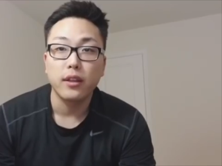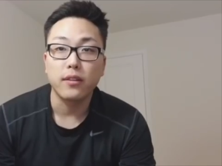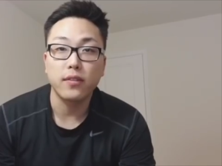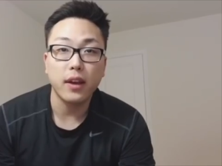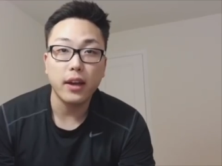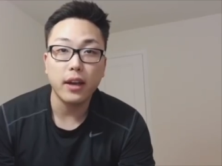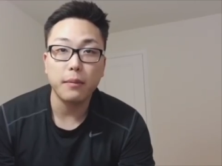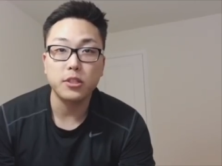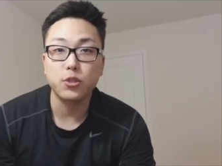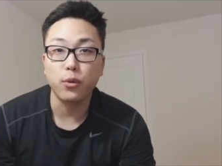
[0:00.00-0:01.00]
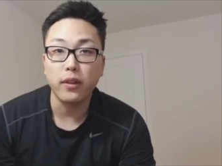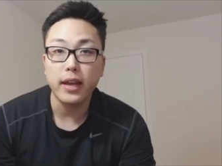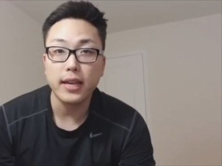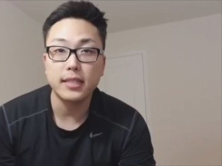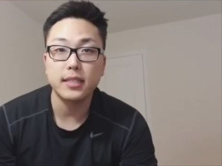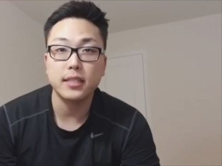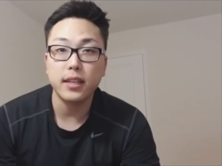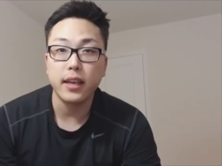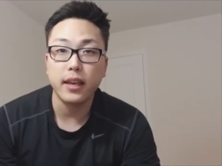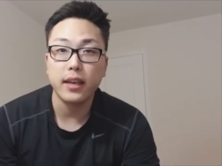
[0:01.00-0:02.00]
the time and just relax
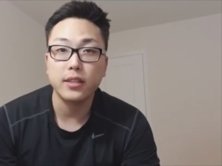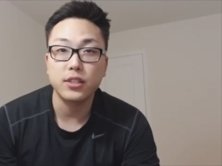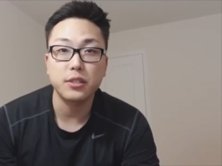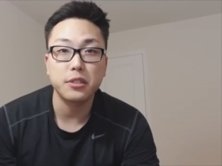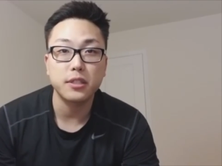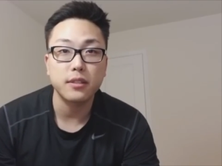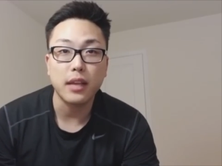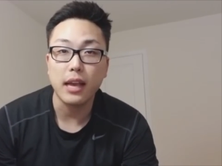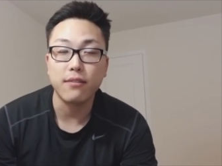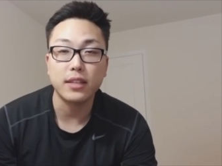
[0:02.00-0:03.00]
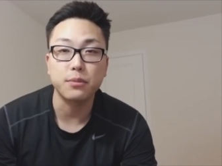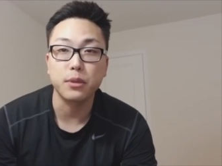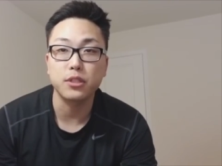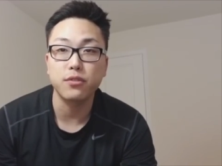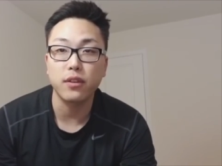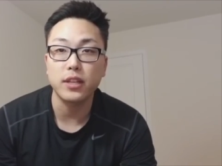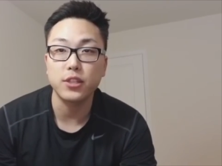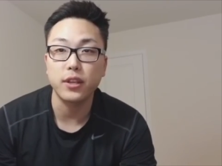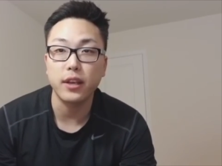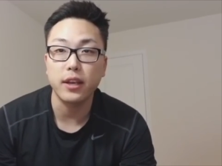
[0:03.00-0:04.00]
and just have as much fun as
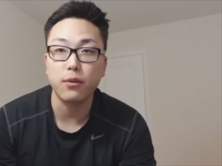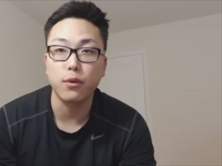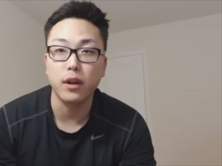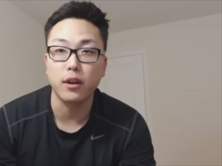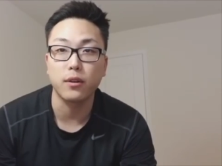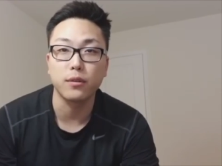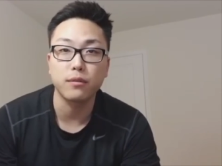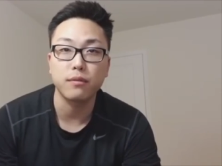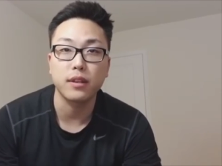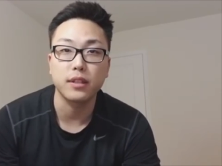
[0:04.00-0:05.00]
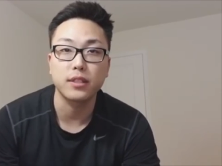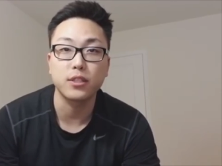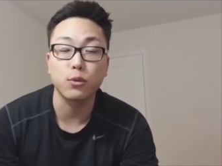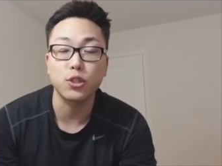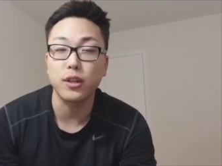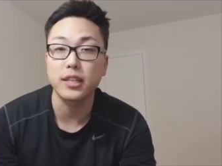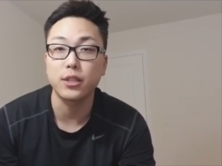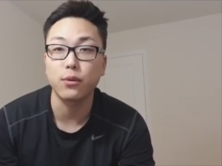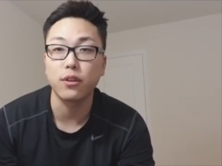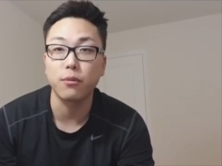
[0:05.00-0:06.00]
you can while, I guess,
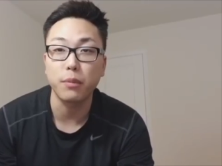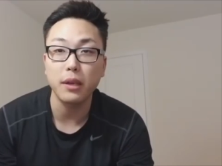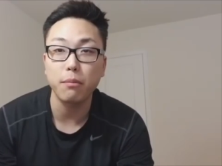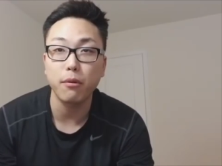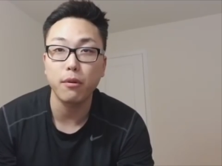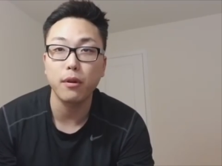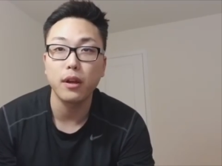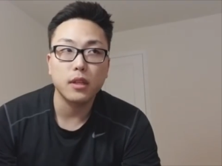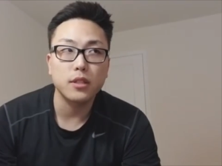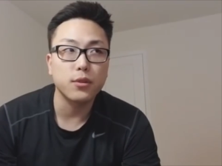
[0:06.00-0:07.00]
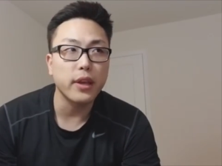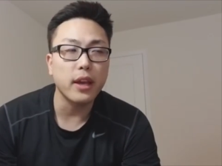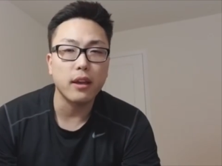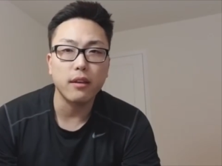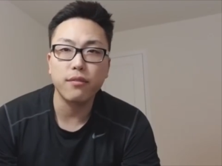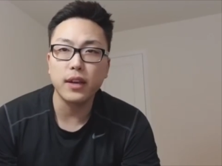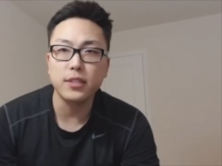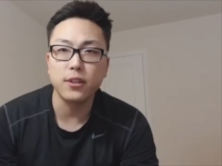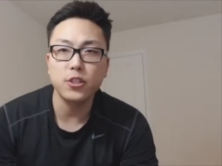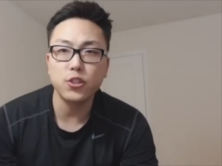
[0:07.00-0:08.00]
socializing with other people. So yeah, if you guys
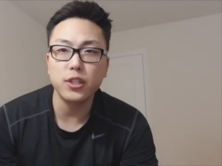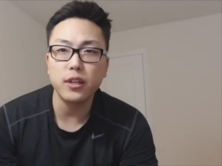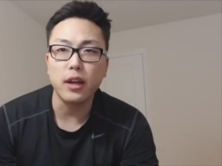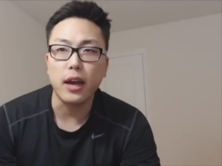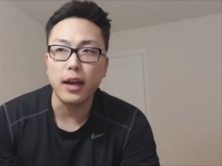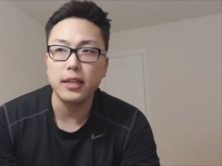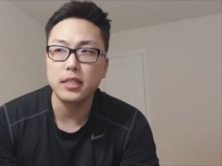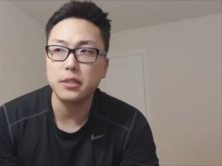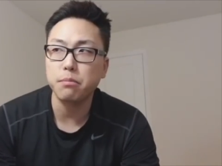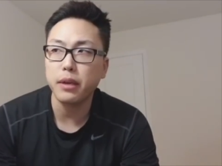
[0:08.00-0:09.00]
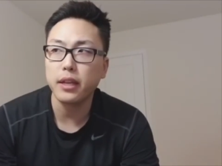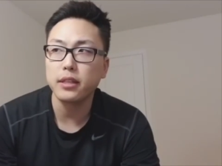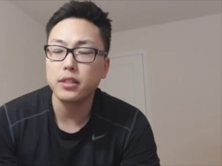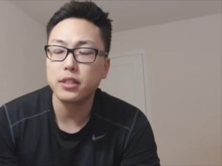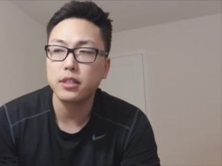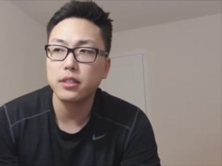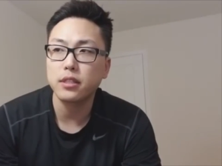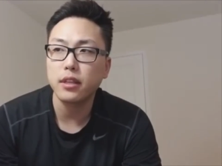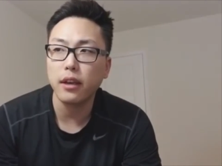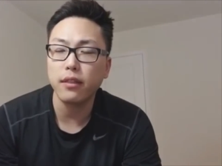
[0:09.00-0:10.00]
are interested, I spent,
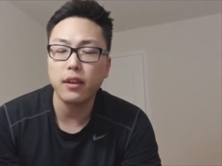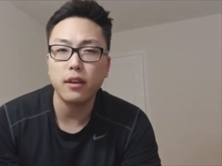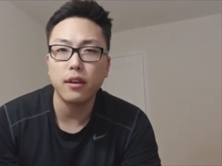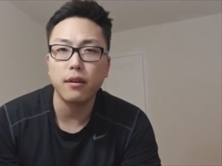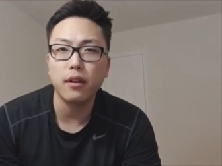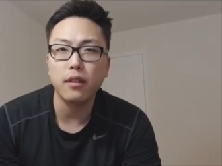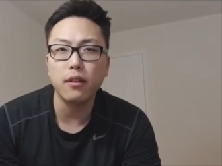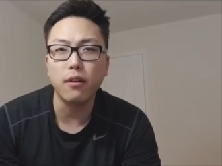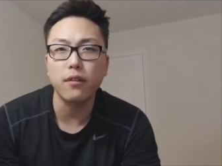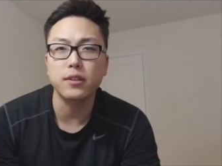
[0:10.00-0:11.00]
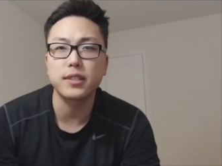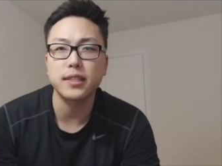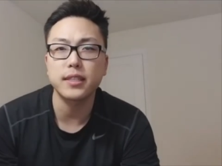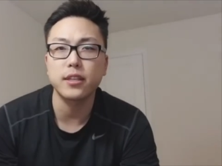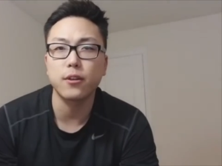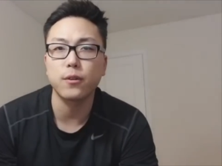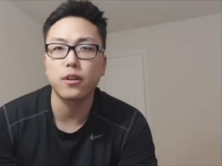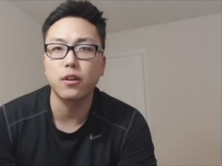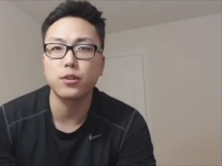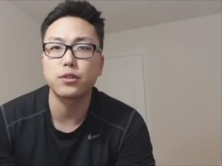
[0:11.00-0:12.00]
I think, a little under
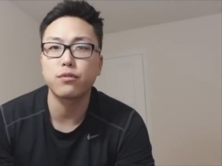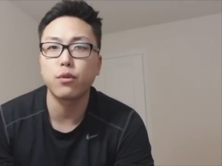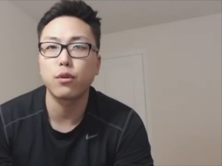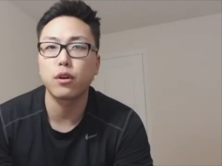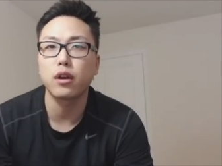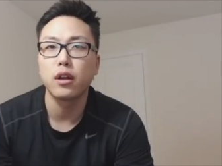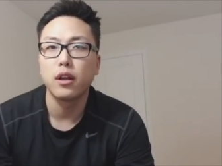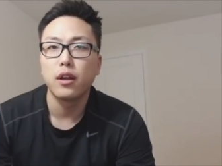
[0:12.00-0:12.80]
$1,600 for